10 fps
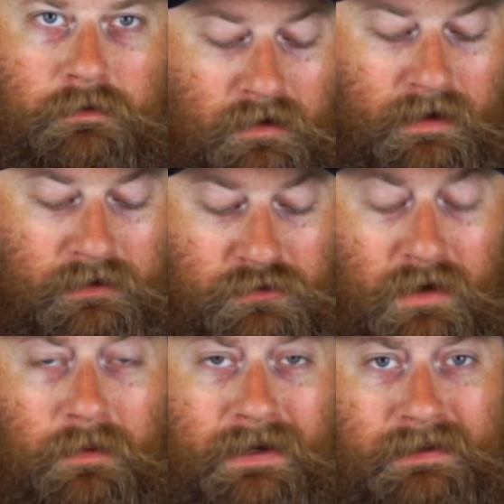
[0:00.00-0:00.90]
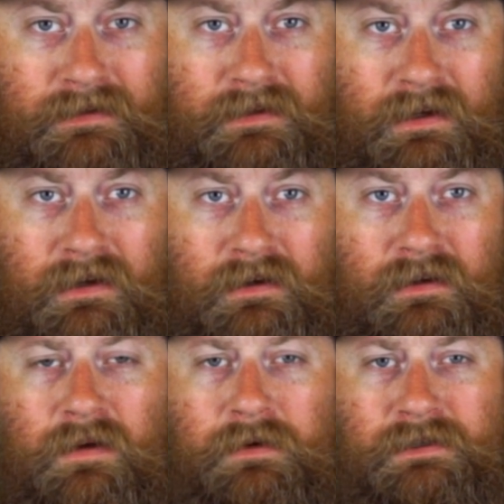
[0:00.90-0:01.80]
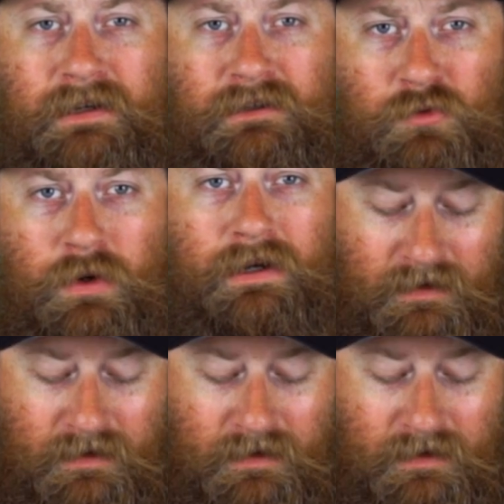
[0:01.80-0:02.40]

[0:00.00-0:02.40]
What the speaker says: Like street racing scene, I'm gonna say Sweden.